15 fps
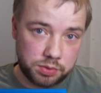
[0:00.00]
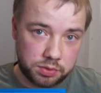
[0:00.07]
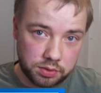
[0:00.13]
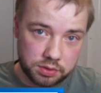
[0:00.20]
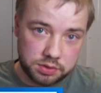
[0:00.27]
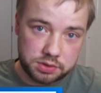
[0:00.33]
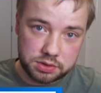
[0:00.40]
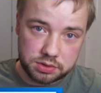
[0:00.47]

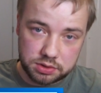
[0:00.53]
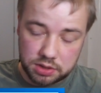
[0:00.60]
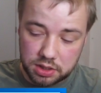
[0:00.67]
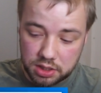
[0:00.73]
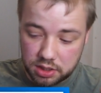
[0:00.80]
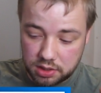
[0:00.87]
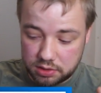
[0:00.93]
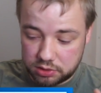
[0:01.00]
because
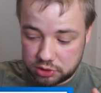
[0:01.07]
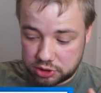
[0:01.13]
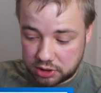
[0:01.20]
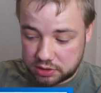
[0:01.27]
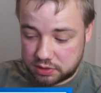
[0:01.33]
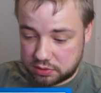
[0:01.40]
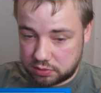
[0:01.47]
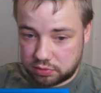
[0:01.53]
I
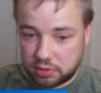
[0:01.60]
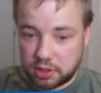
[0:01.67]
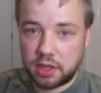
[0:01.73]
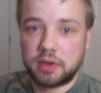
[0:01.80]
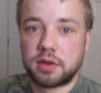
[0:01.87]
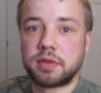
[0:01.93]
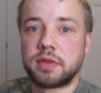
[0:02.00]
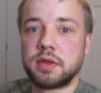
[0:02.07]
just
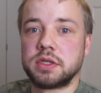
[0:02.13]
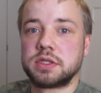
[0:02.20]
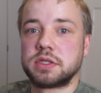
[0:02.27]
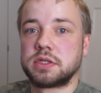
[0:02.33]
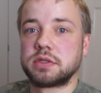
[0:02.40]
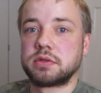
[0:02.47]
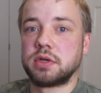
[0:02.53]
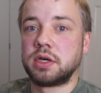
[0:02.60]
created
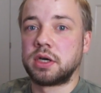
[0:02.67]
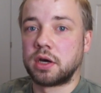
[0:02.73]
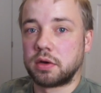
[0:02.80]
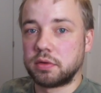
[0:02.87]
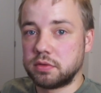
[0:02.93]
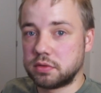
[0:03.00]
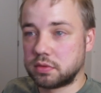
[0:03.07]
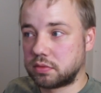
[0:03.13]
this
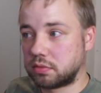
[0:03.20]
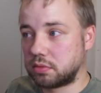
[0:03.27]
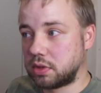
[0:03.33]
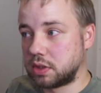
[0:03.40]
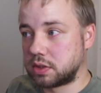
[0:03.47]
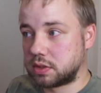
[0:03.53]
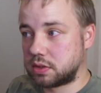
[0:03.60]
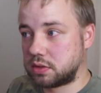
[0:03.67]
account.
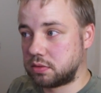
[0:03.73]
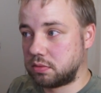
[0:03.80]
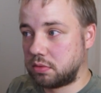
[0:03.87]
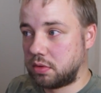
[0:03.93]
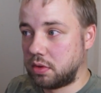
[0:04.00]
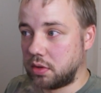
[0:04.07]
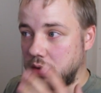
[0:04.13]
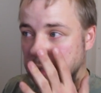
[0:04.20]
It
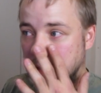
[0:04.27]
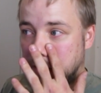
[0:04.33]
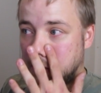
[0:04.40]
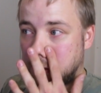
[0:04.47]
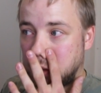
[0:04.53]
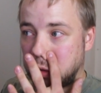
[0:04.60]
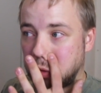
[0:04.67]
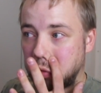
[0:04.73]

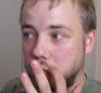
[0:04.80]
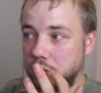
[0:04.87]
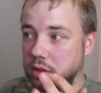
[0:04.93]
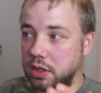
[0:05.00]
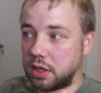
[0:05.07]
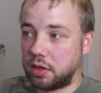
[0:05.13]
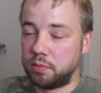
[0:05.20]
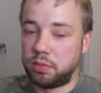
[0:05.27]
only
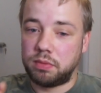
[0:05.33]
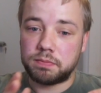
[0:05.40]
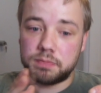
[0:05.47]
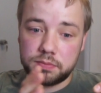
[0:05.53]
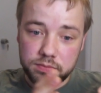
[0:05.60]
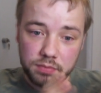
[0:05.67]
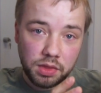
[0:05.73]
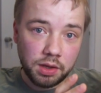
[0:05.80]
can
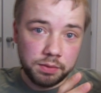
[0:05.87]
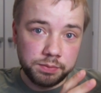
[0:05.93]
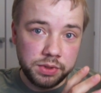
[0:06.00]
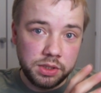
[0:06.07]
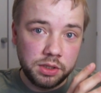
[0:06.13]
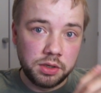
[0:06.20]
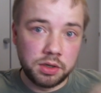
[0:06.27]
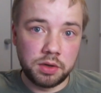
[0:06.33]

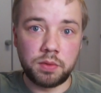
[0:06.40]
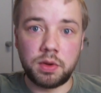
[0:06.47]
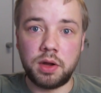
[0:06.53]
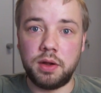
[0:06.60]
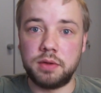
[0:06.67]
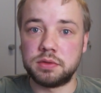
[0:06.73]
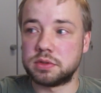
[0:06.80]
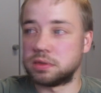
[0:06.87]
be
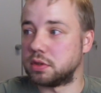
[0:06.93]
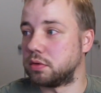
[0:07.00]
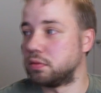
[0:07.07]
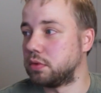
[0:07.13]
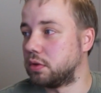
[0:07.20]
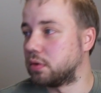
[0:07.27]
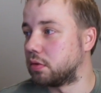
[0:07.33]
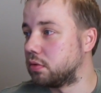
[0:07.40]
lower,
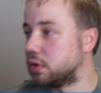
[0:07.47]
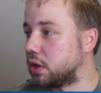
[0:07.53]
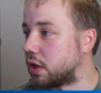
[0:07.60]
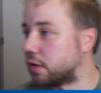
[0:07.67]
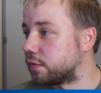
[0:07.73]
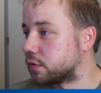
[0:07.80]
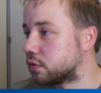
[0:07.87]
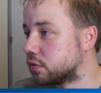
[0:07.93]
so you only
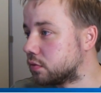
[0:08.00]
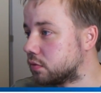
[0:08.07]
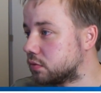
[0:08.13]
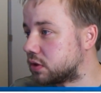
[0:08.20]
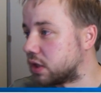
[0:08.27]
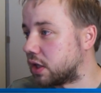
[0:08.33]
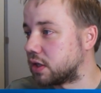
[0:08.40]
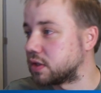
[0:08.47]
have to
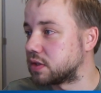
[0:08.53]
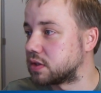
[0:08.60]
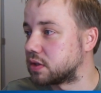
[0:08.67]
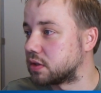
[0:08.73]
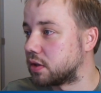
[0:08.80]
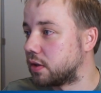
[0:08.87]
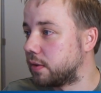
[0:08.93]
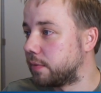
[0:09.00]
test